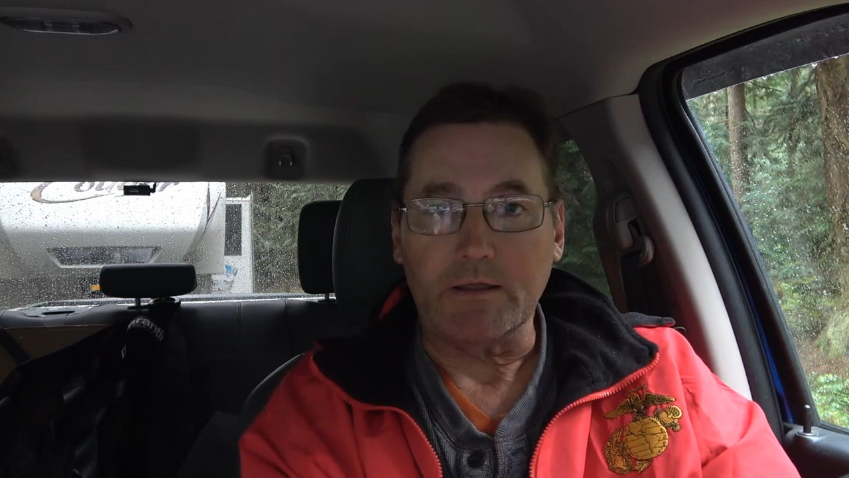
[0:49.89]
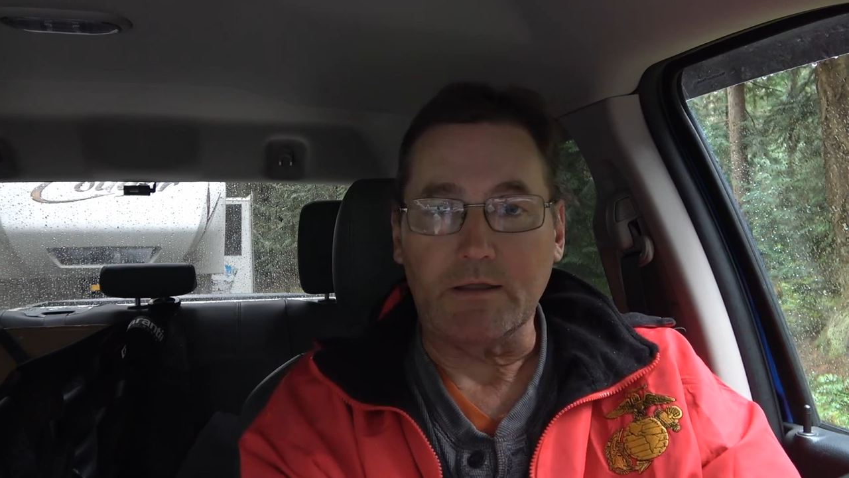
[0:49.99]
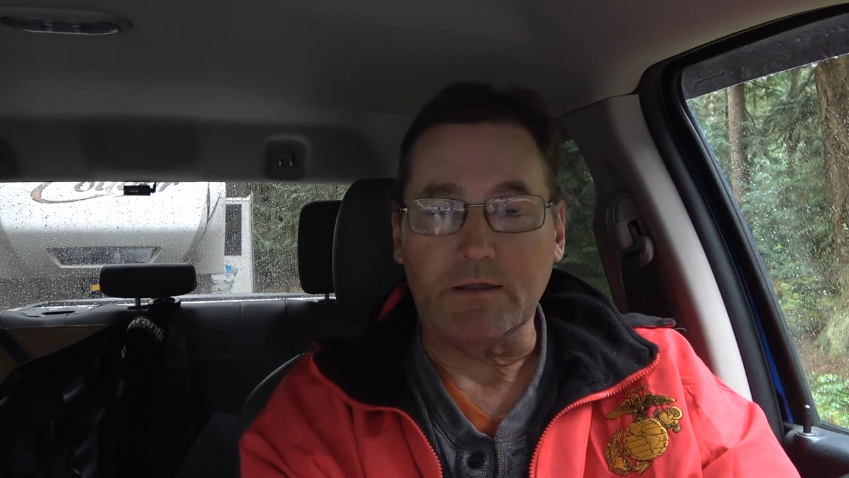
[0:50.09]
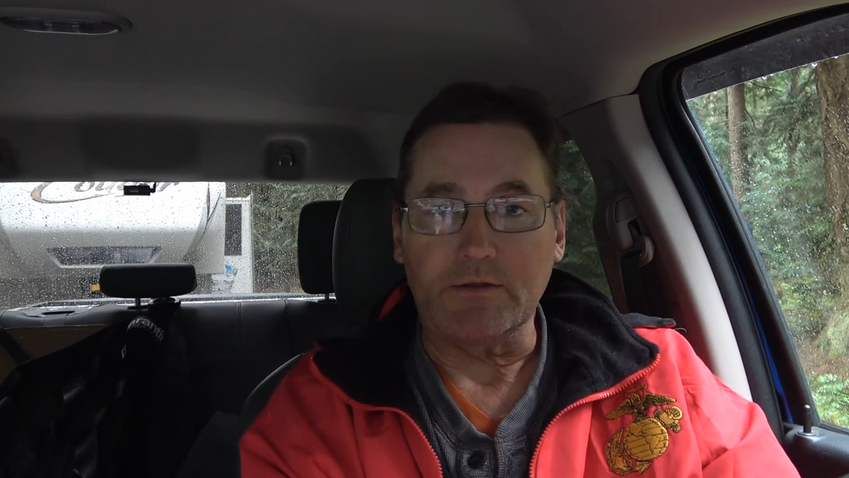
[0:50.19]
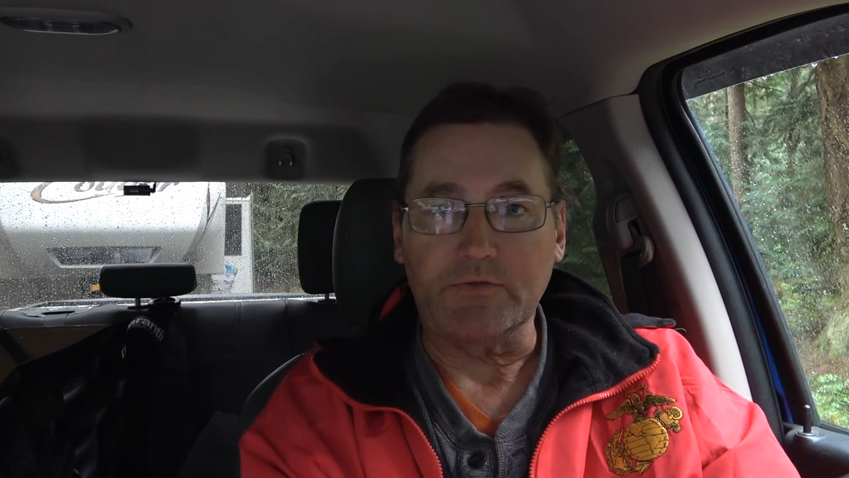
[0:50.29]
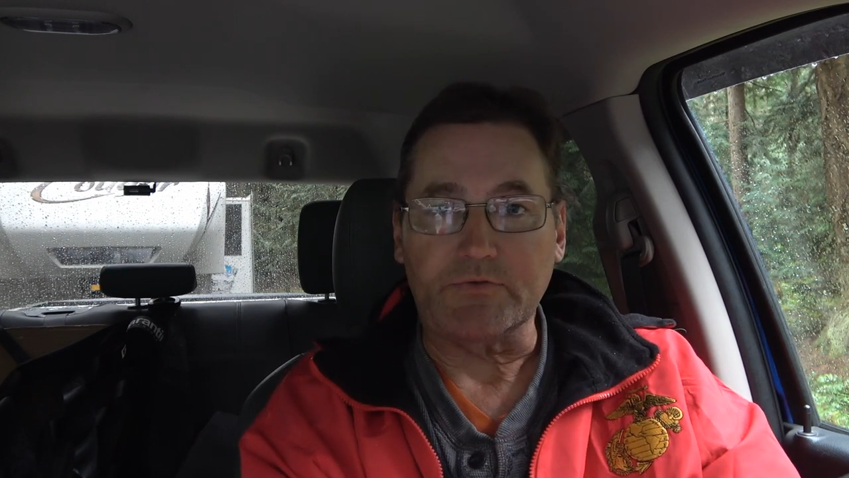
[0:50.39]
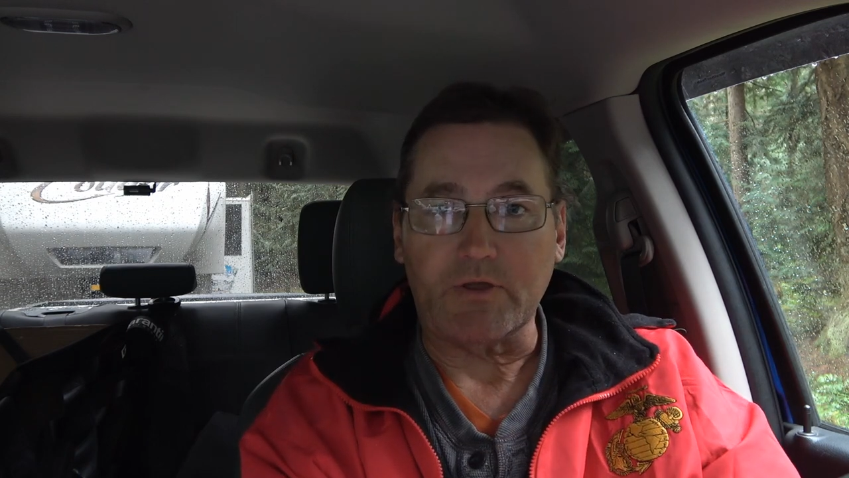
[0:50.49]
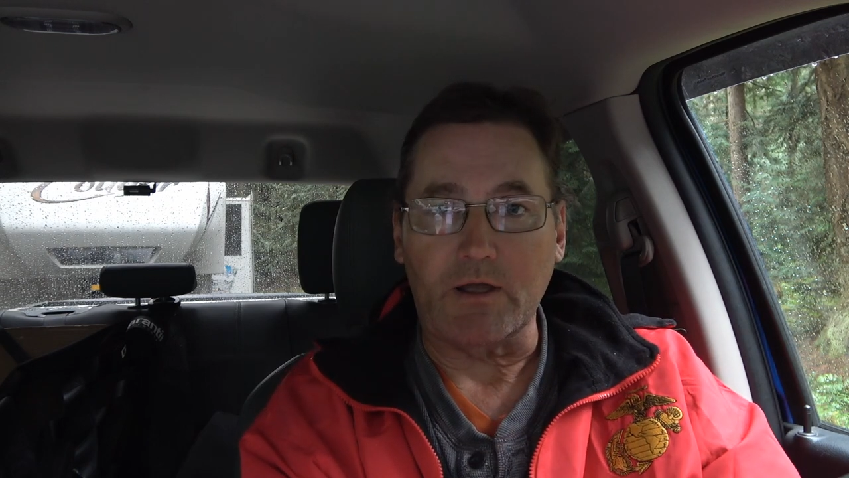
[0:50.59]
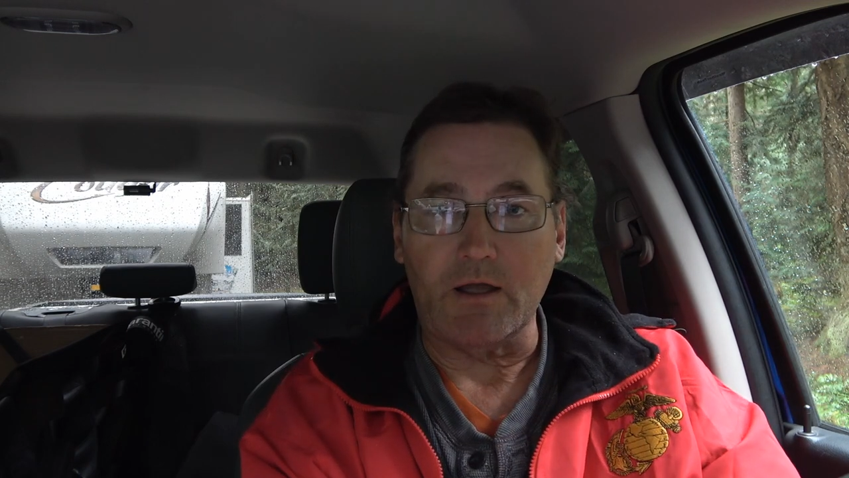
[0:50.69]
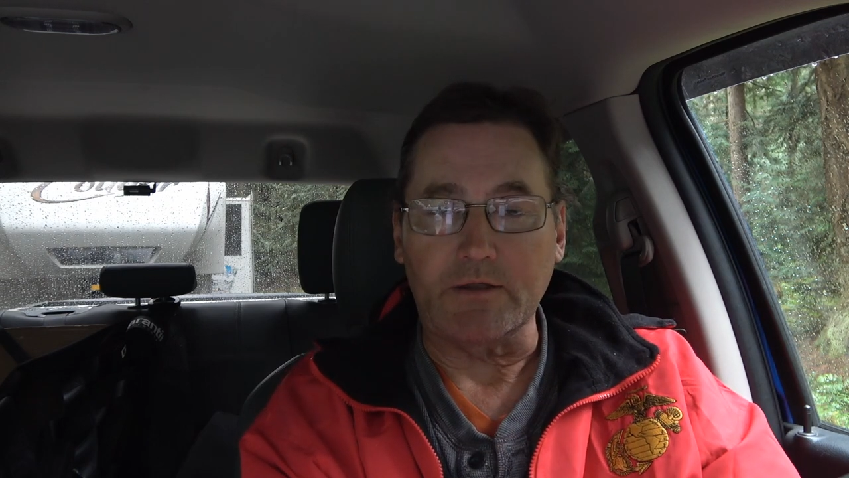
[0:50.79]
is
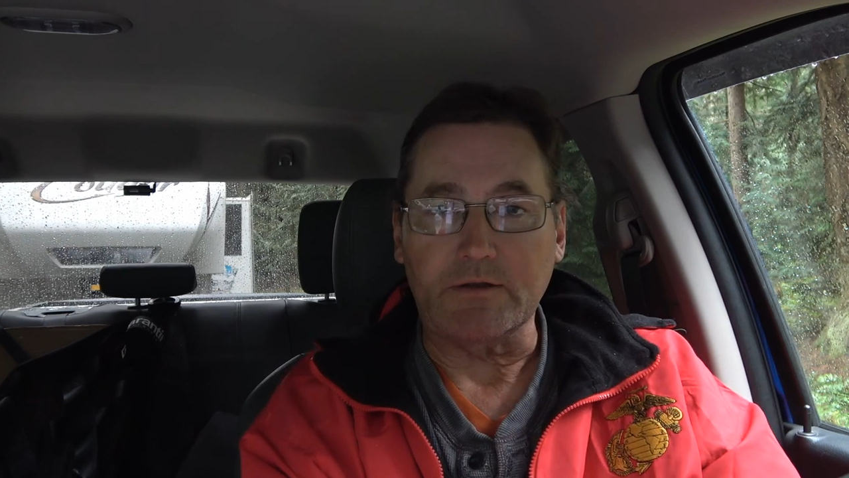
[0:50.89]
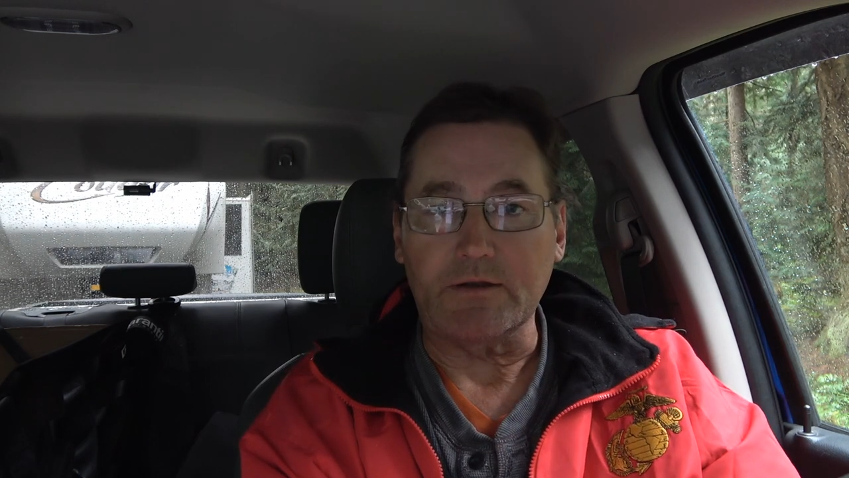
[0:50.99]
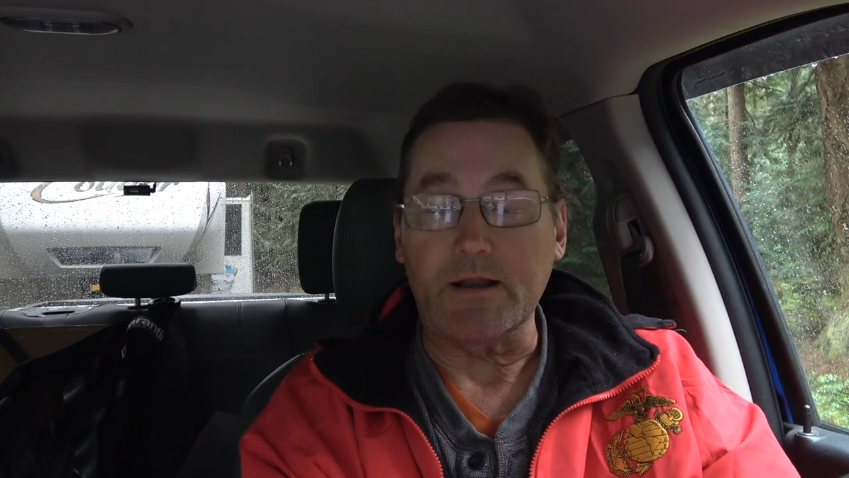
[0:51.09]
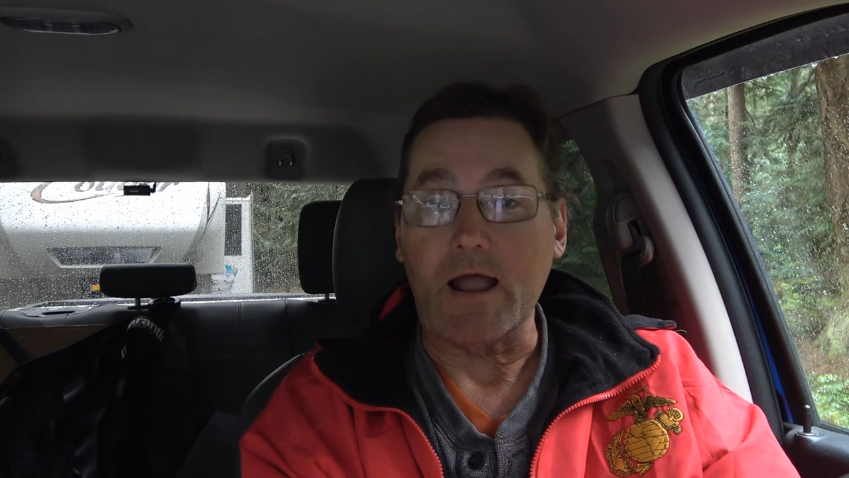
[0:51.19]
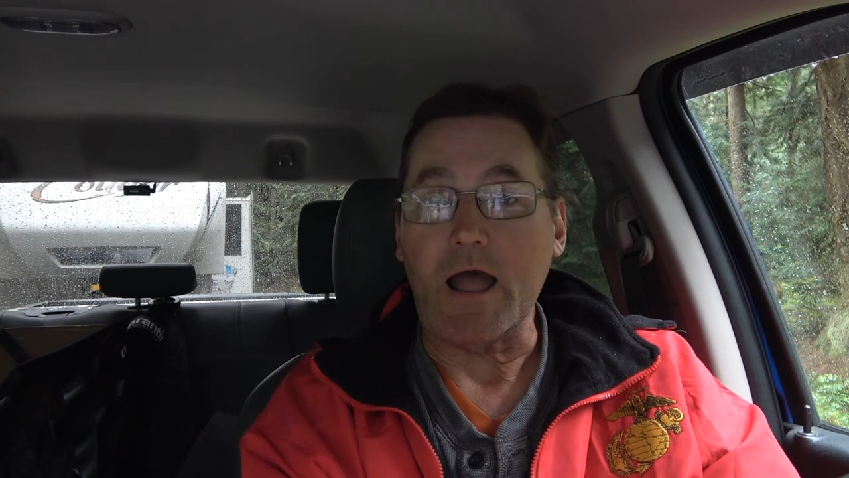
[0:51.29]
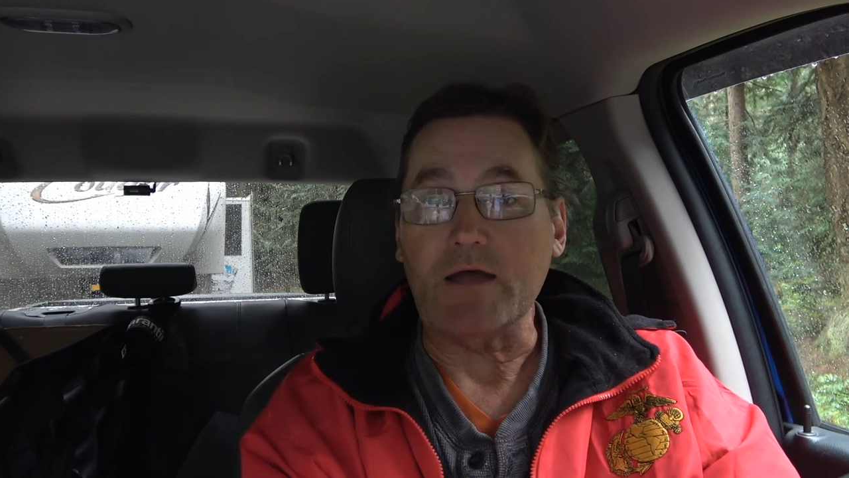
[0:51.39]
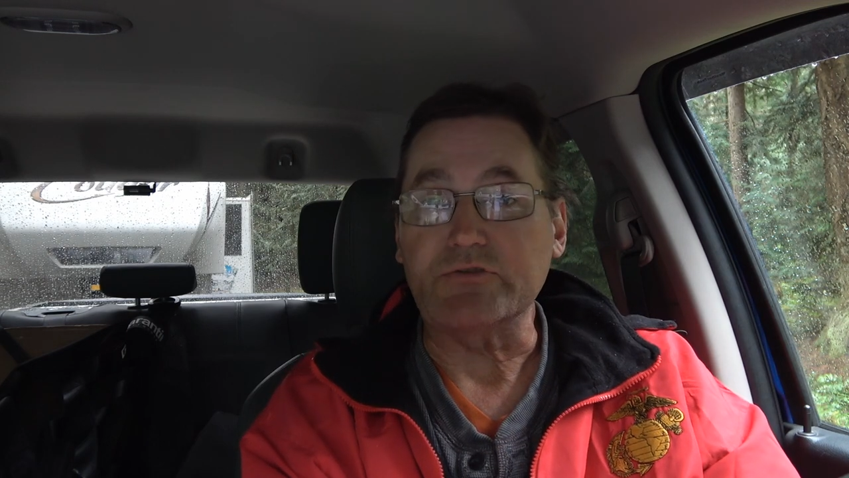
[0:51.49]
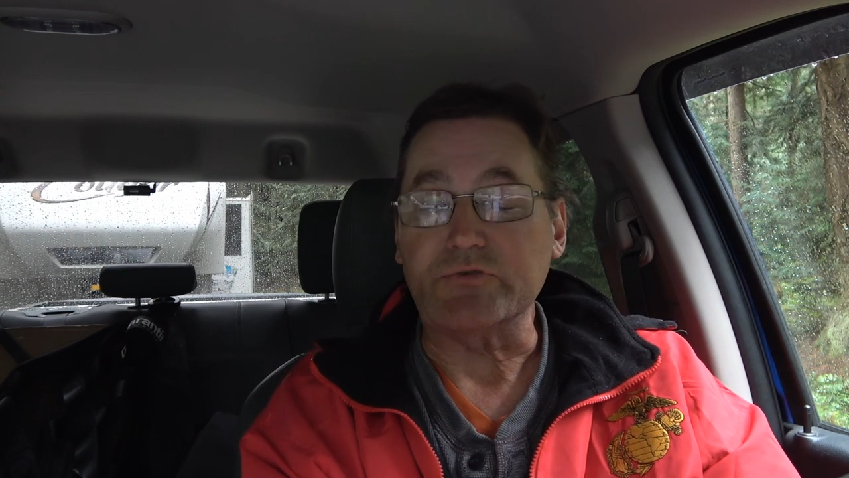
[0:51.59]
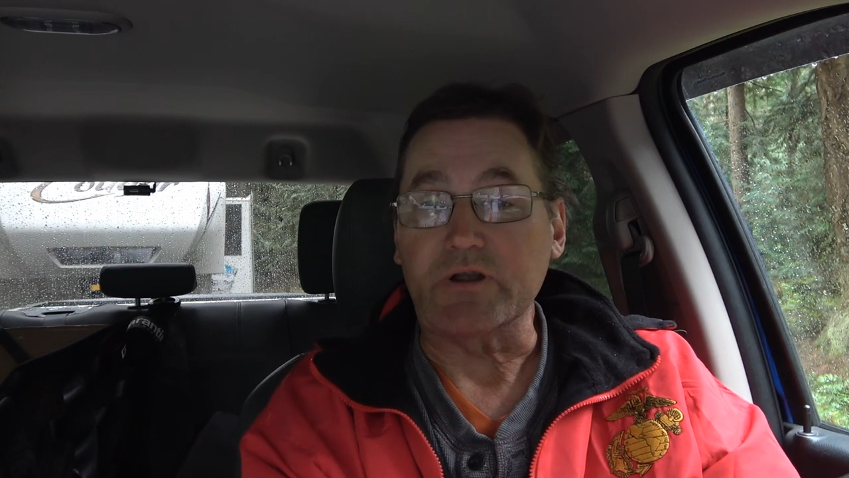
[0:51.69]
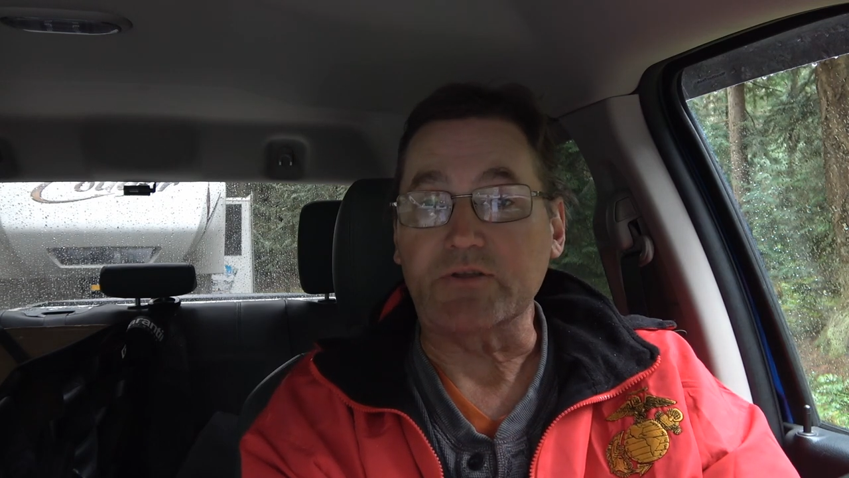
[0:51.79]
I need an
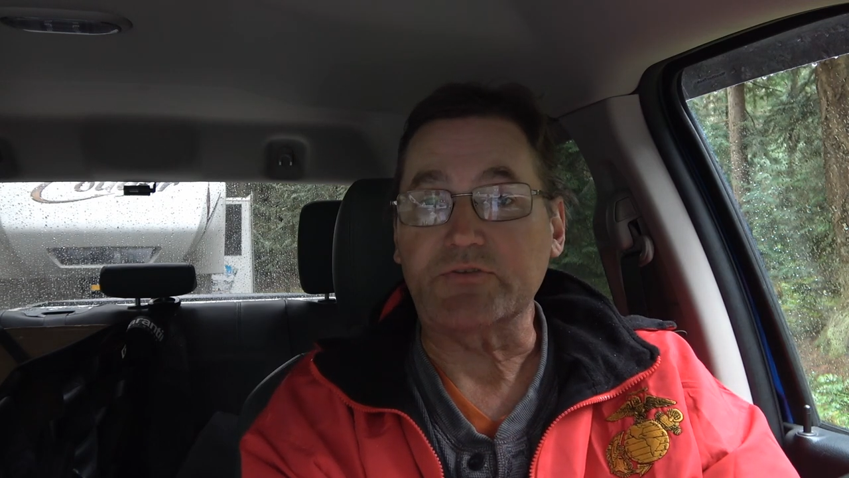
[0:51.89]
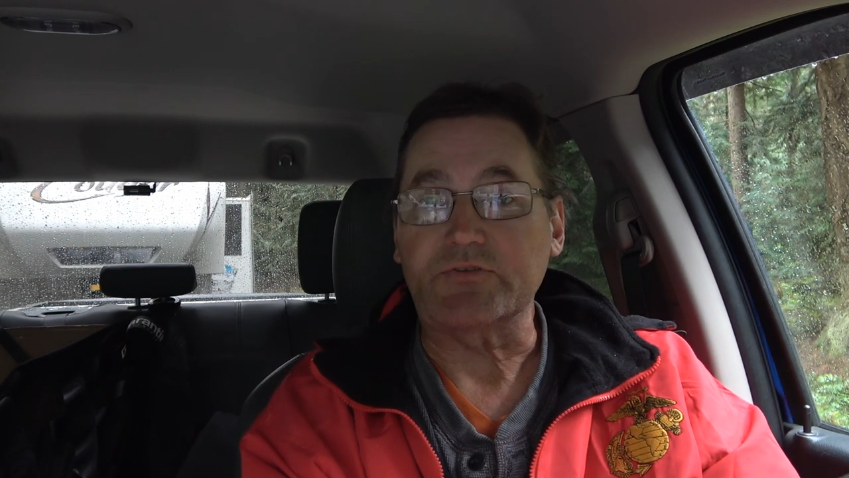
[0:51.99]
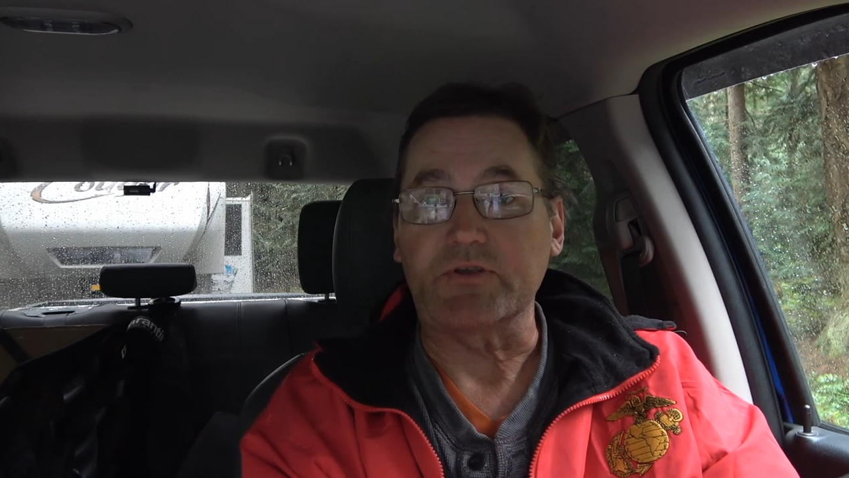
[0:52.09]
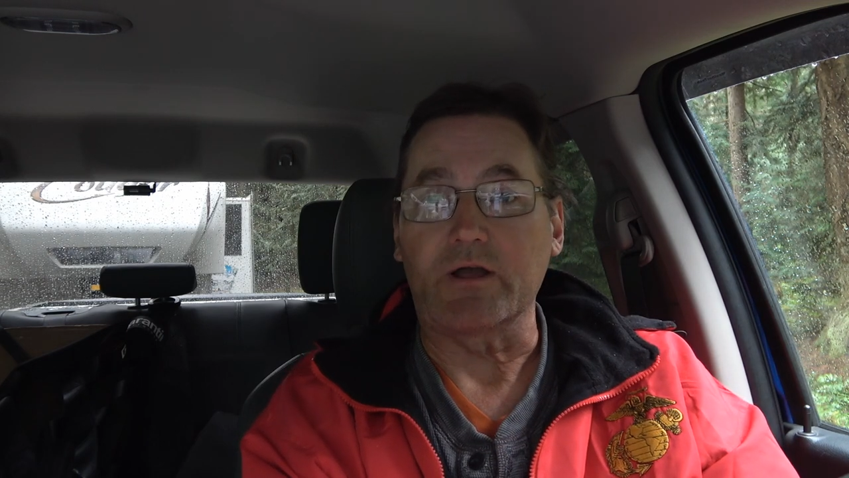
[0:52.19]
address,